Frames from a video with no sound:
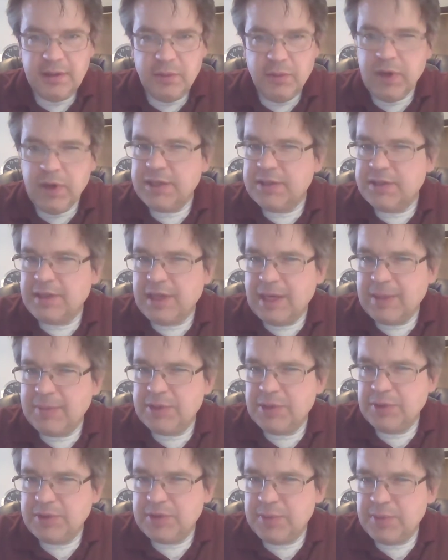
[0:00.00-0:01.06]
What, Tom
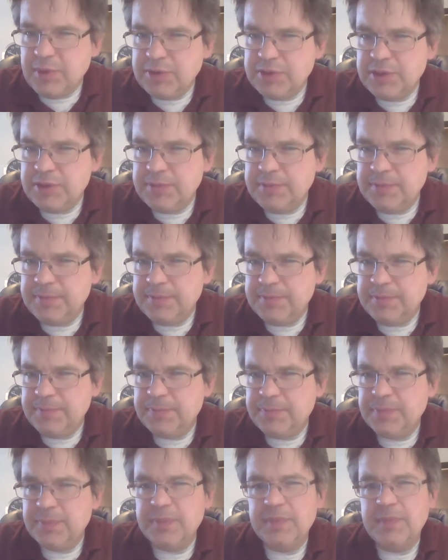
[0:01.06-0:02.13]
shows emotion?
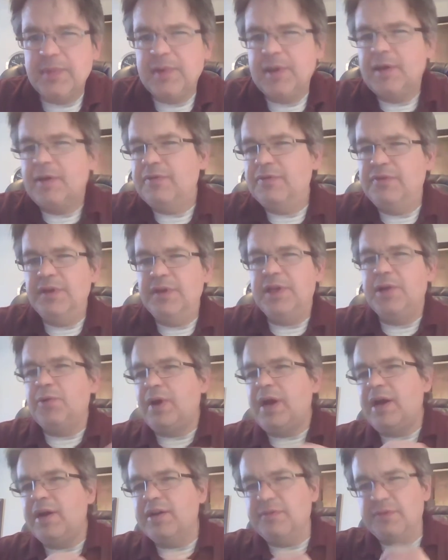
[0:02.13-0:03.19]

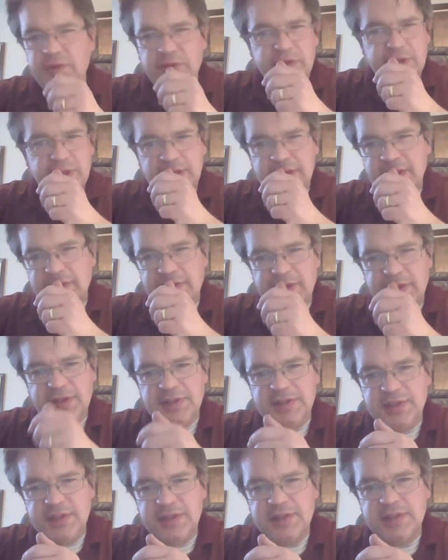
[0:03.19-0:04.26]
Figure out if you think that
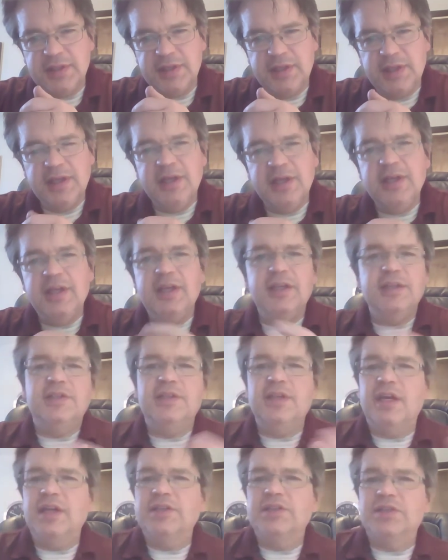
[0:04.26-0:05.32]
this is
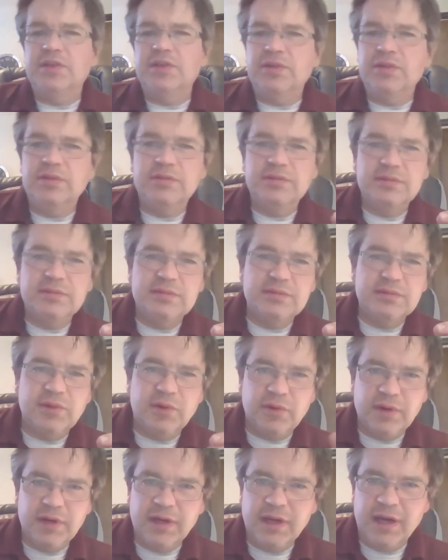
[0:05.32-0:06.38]
intentional
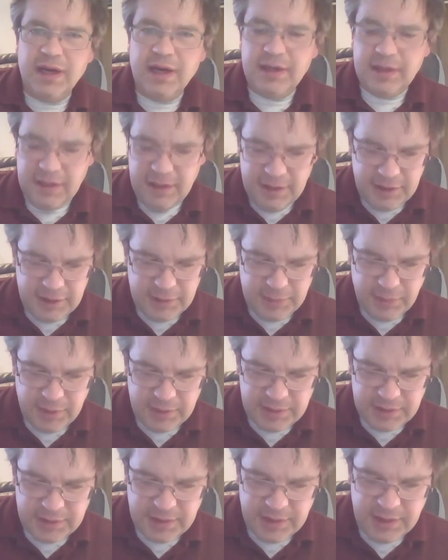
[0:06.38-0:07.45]
or not in its
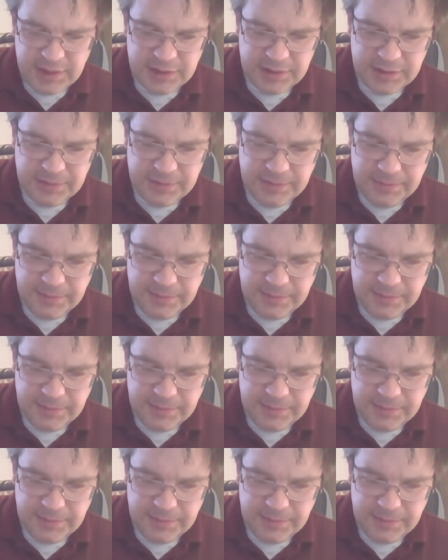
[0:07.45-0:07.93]
presentation.